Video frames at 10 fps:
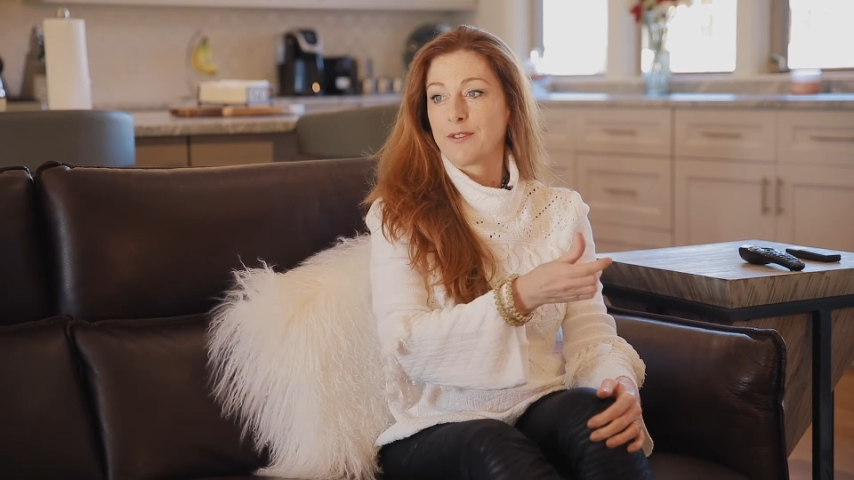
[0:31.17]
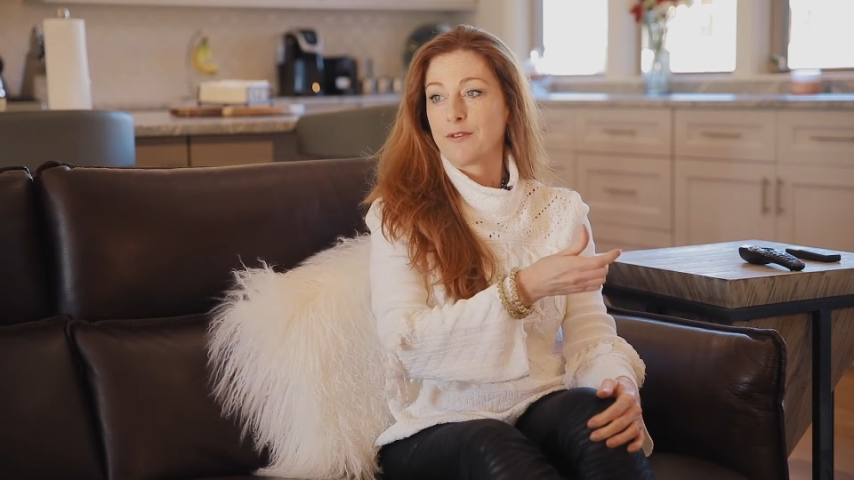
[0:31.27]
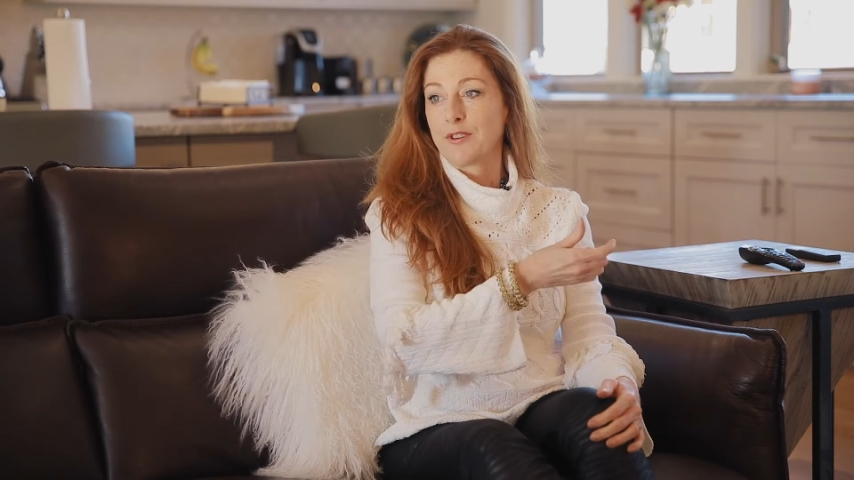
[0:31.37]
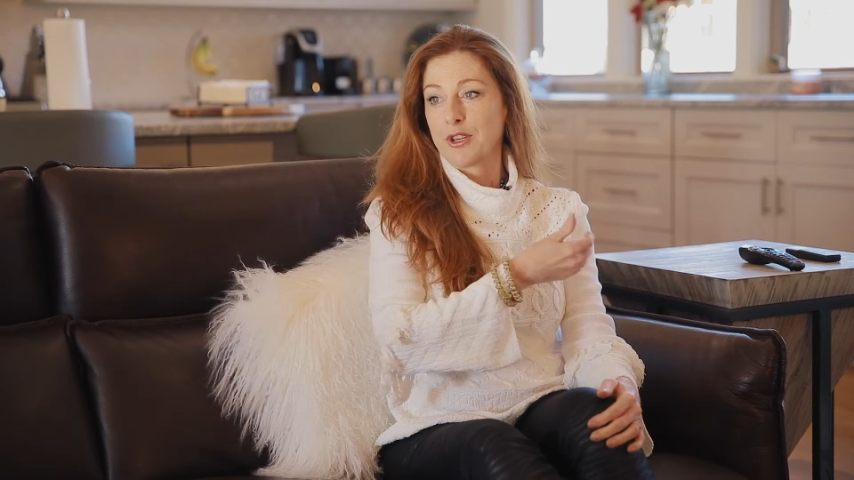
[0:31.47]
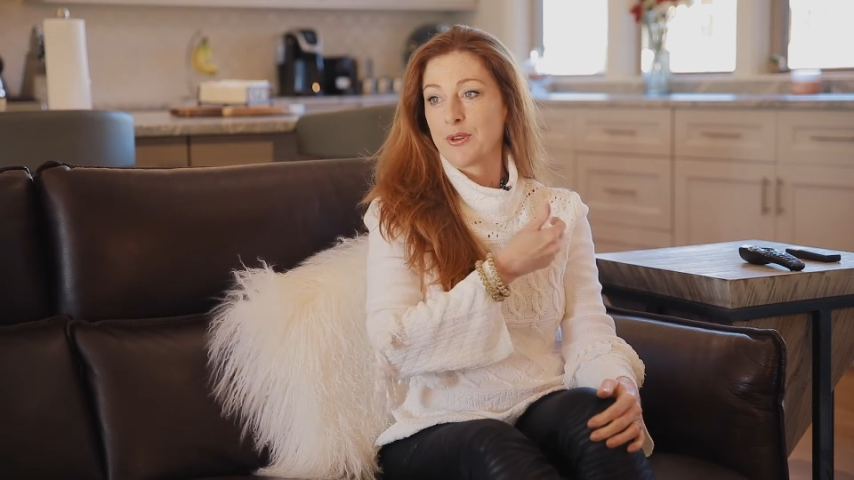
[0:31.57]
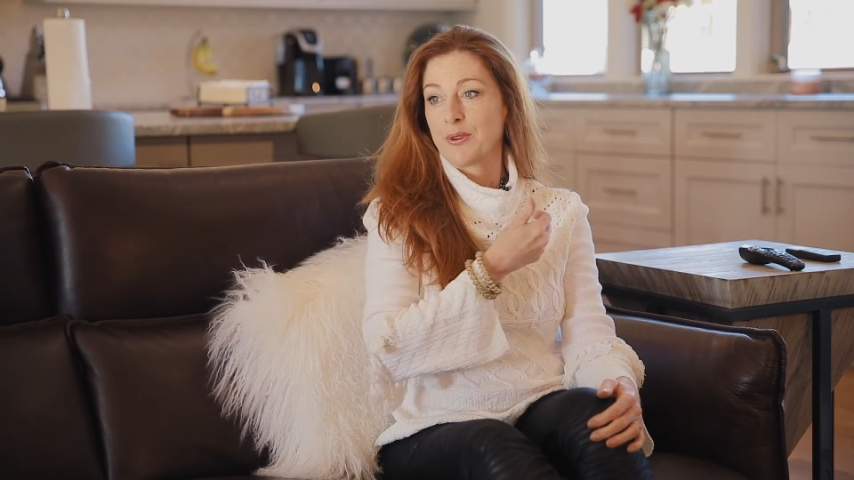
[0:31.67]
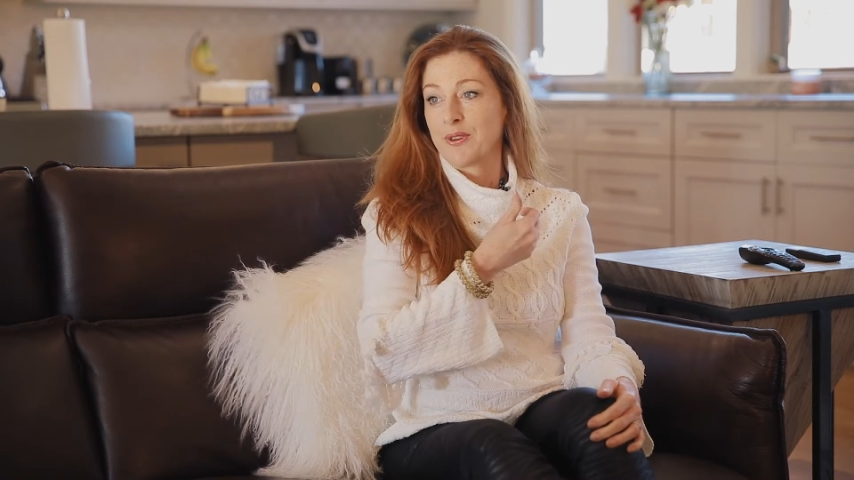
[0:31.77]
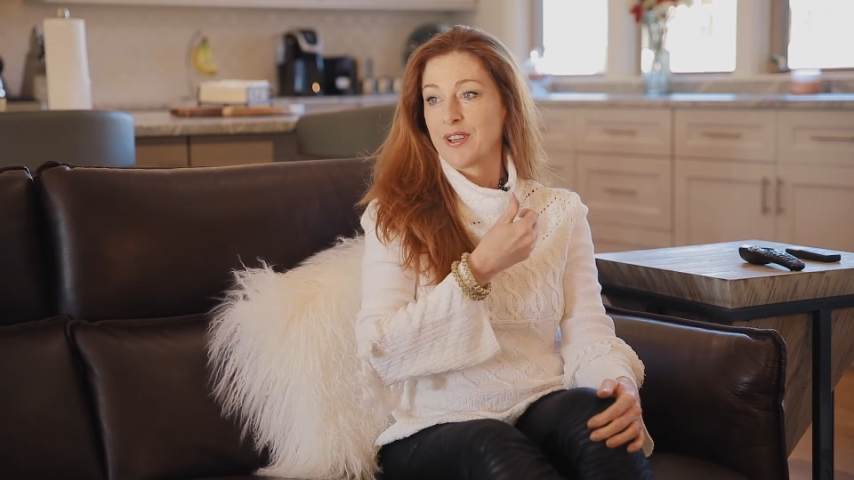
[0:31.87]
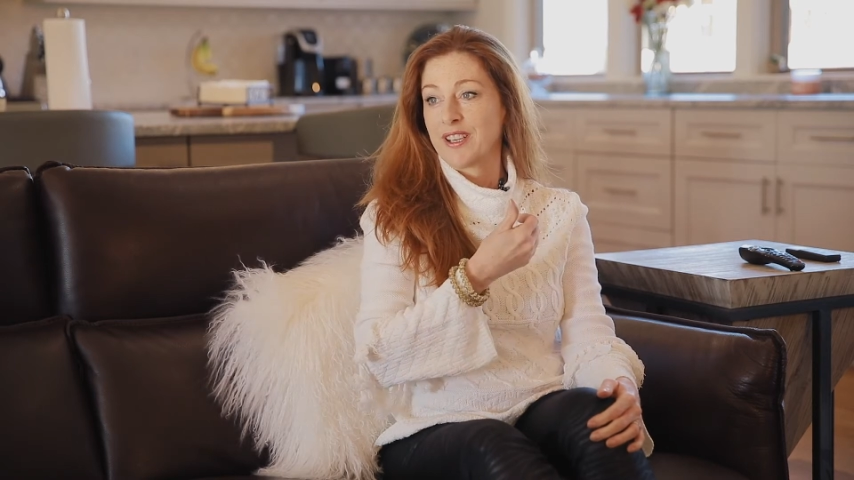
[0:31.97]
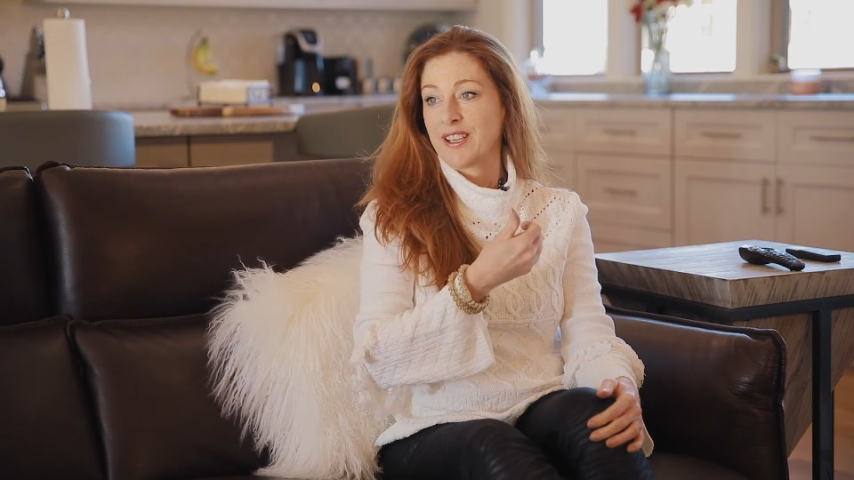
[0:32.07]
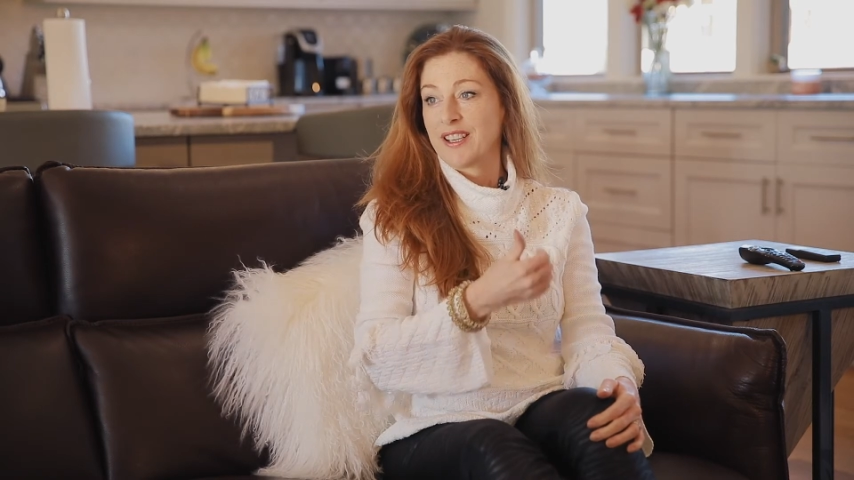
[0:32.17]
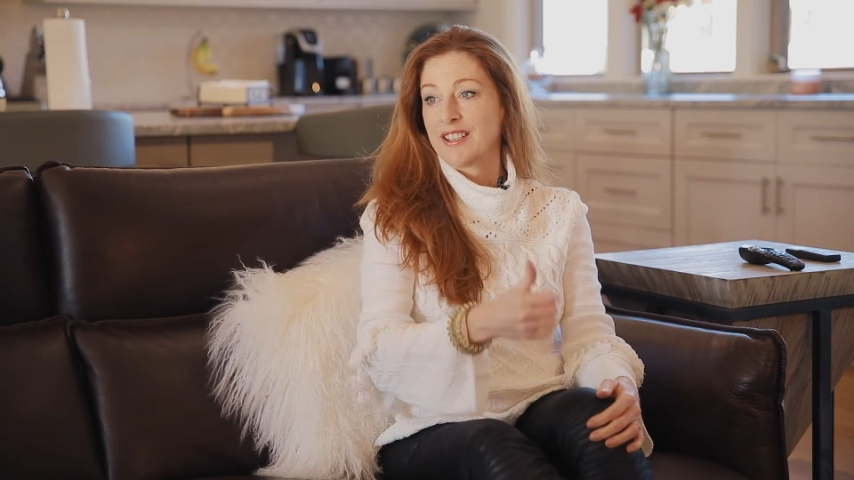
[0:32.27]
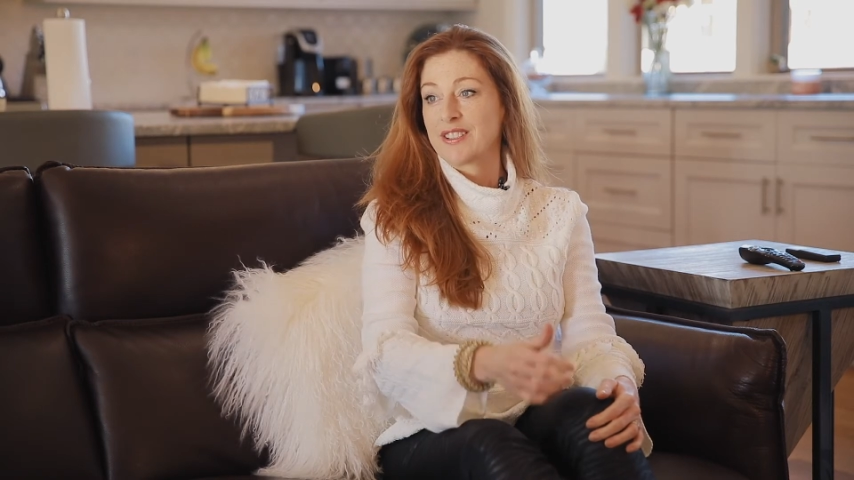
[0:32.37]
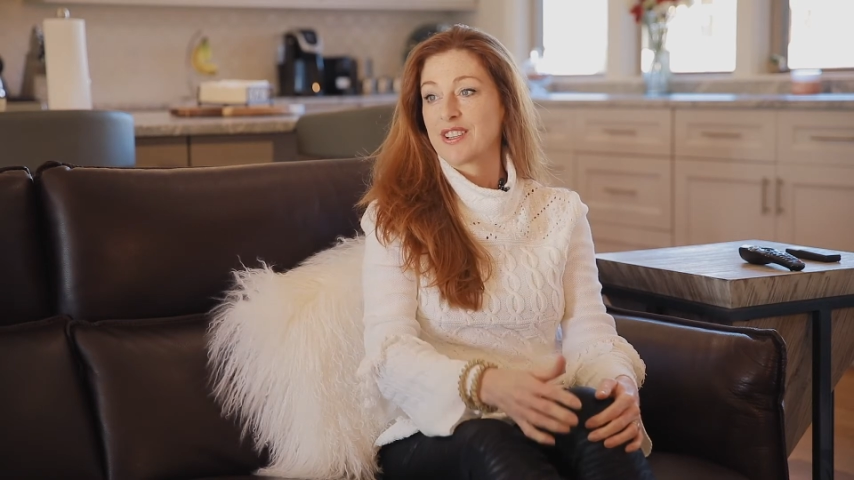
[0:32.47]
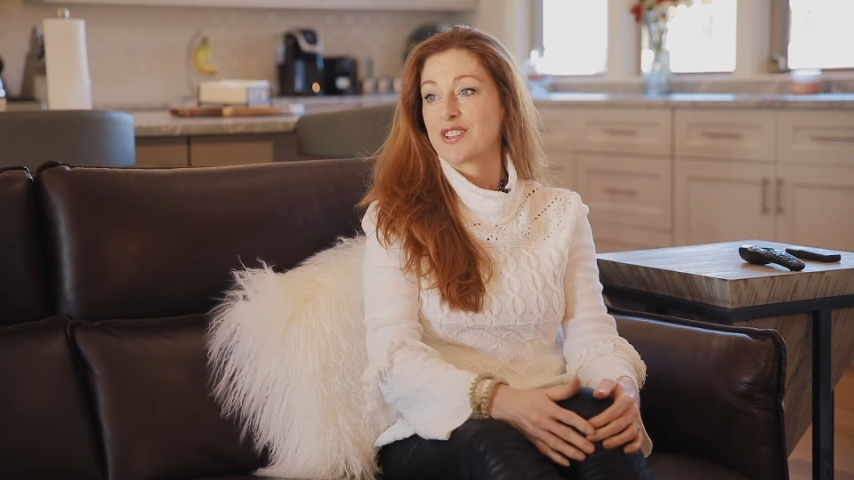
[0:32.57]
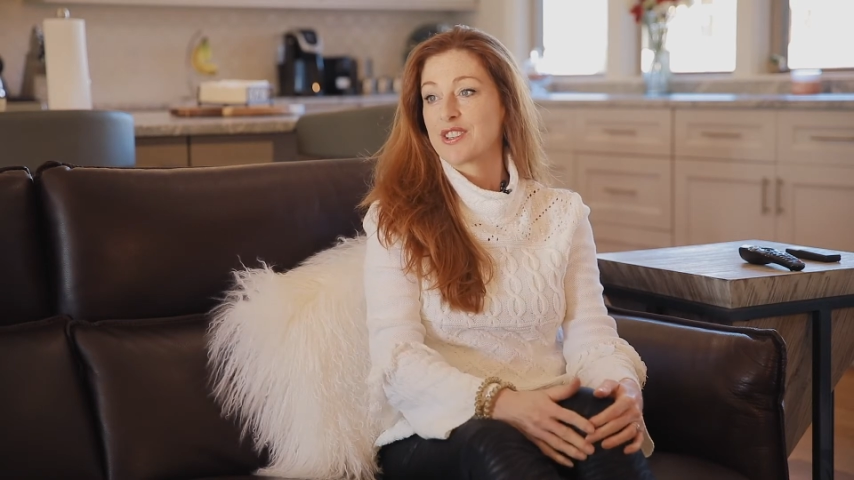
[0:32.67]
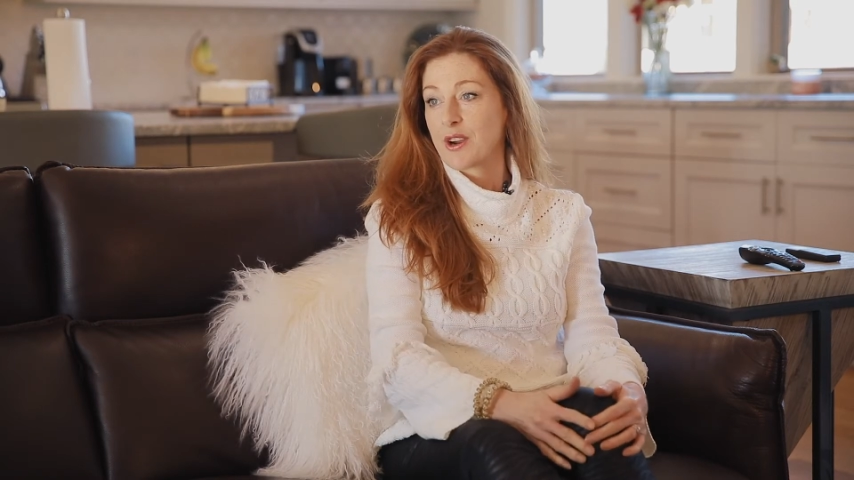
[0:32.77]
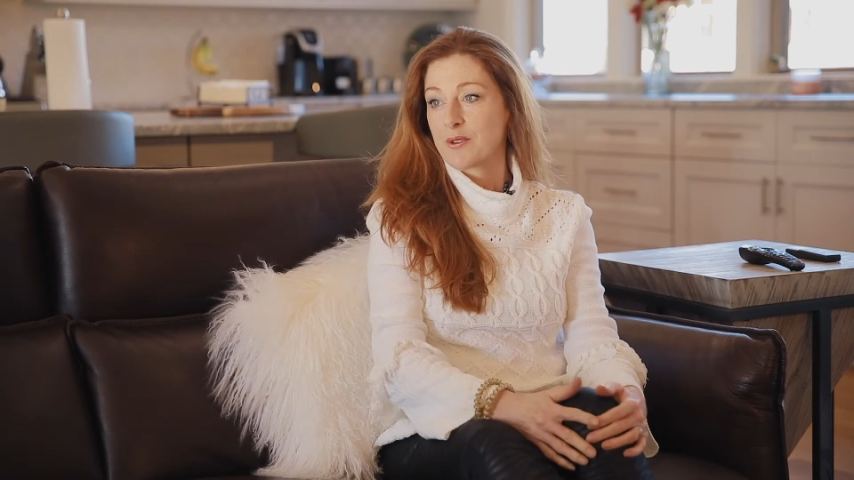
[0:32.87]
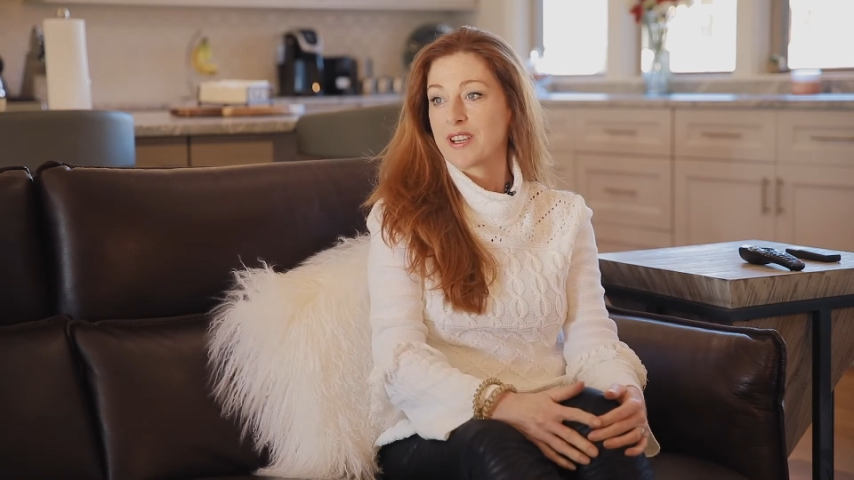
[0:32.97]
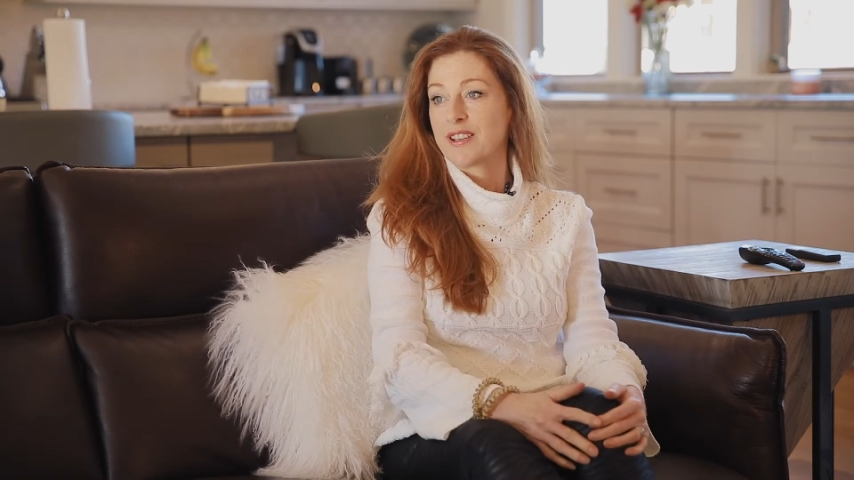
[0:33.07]
view to
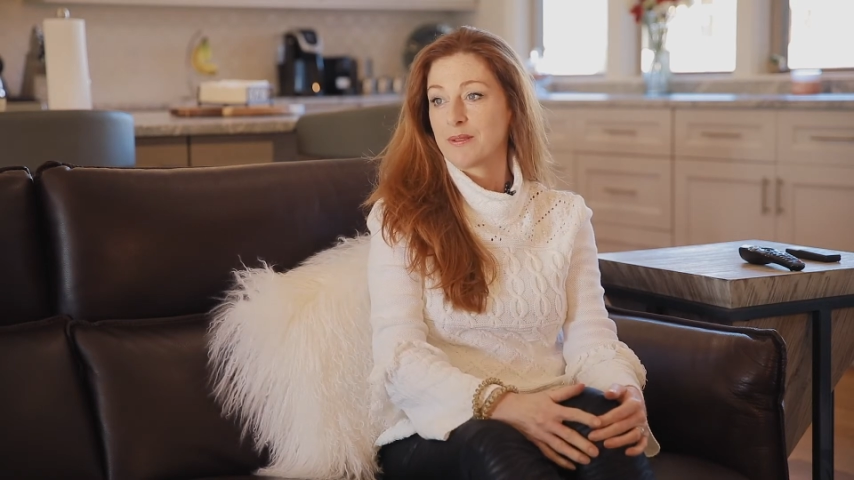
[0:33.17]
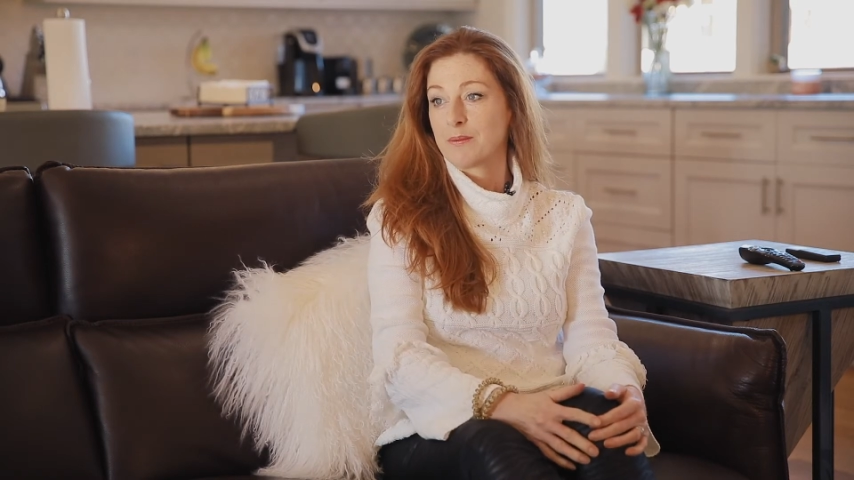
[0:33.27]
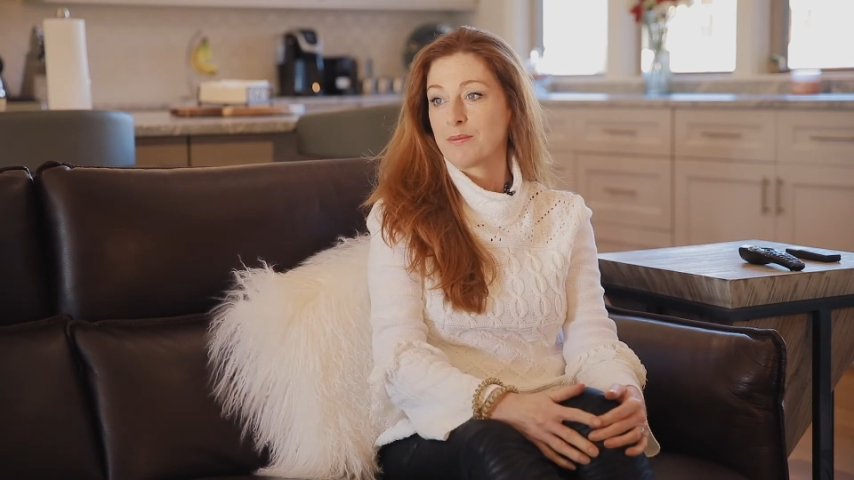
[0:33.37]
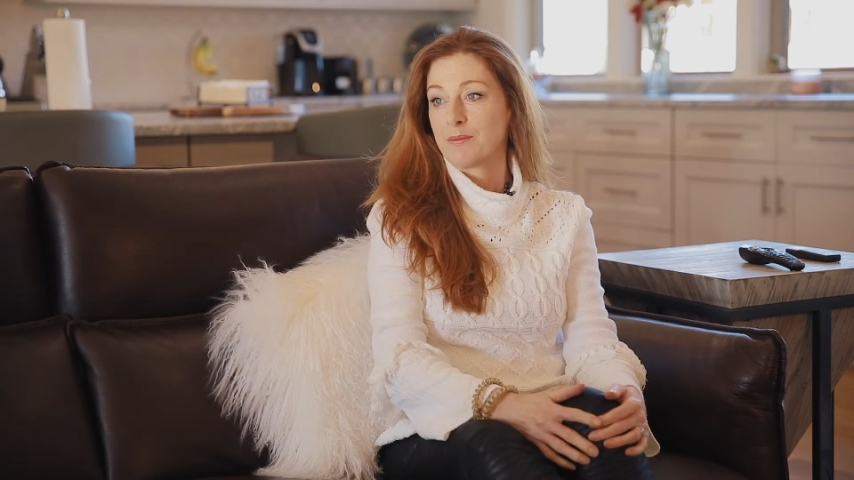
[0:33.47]
show him